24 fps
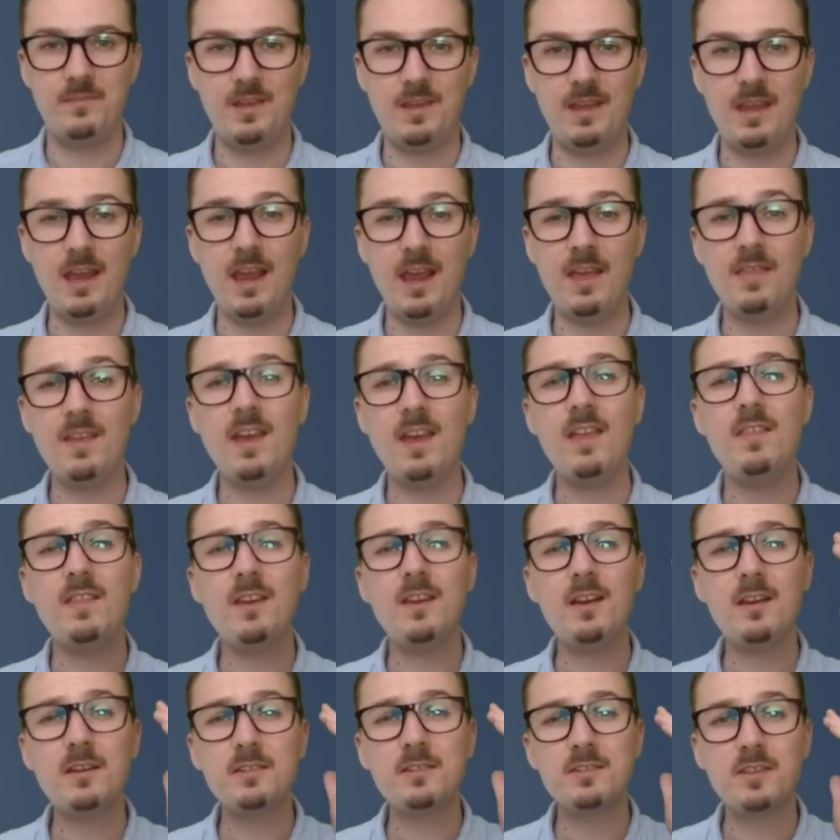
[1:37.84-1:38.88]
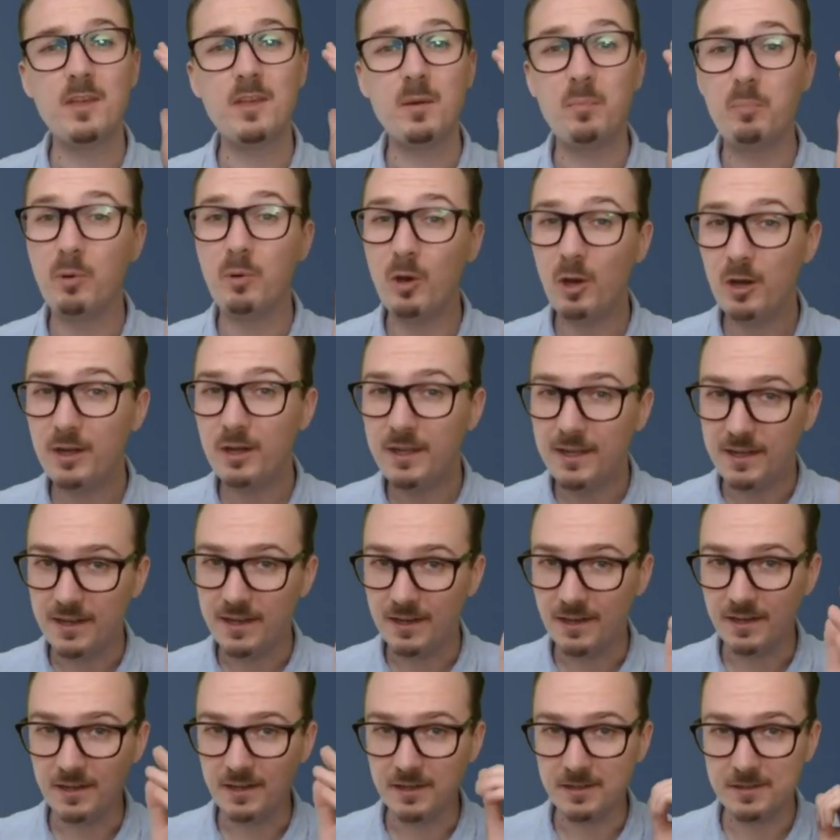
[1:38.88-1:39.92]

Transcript: And then there's The Pudding,